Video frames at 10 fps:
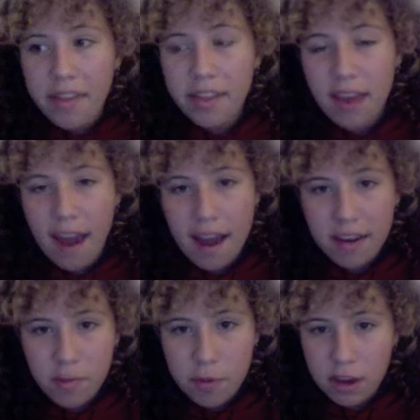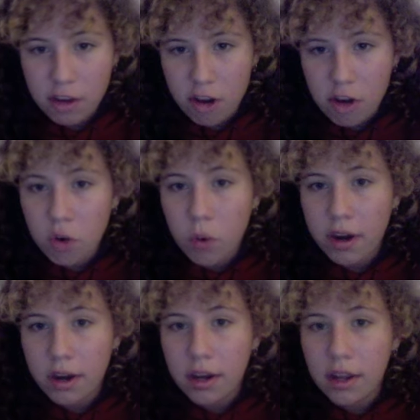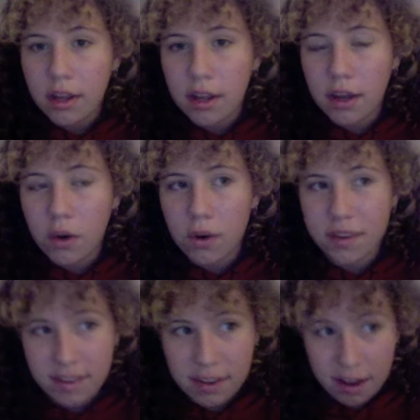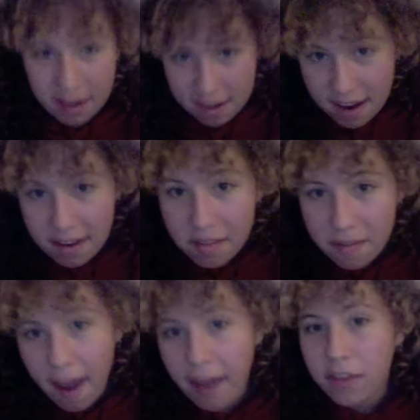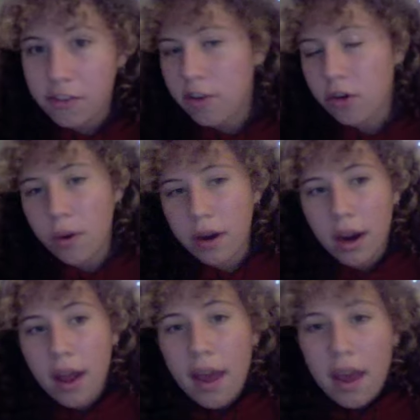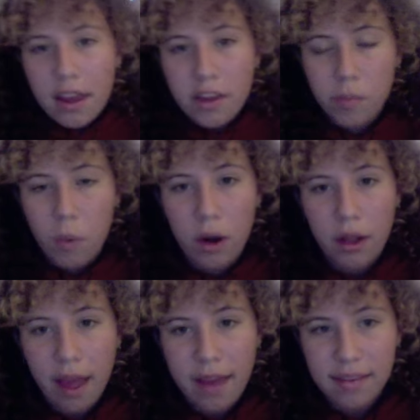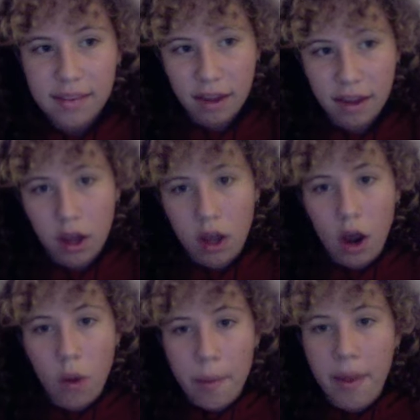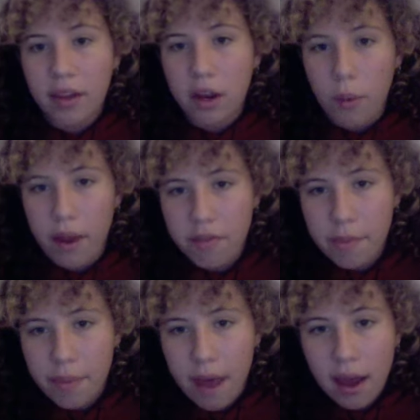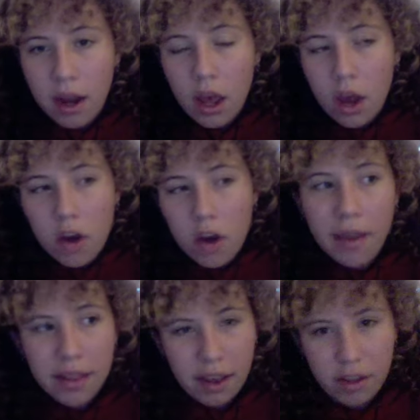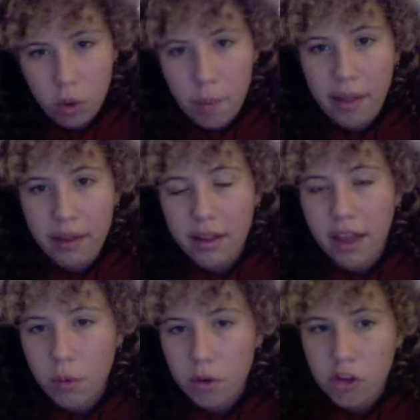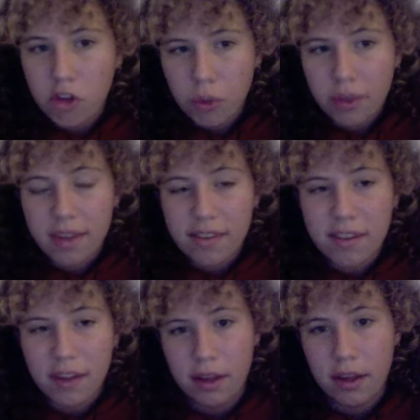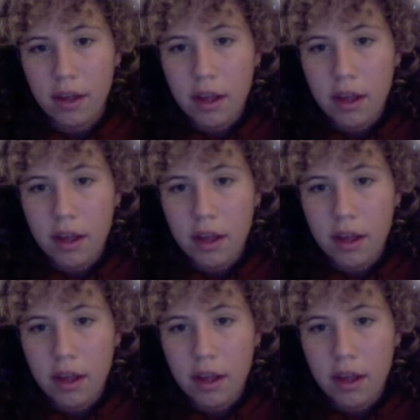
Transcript: think the act of being genderqueer or identifying as genderqueer is more or less like a rebellion away from that. Not in like the rebellion like we're just doing this to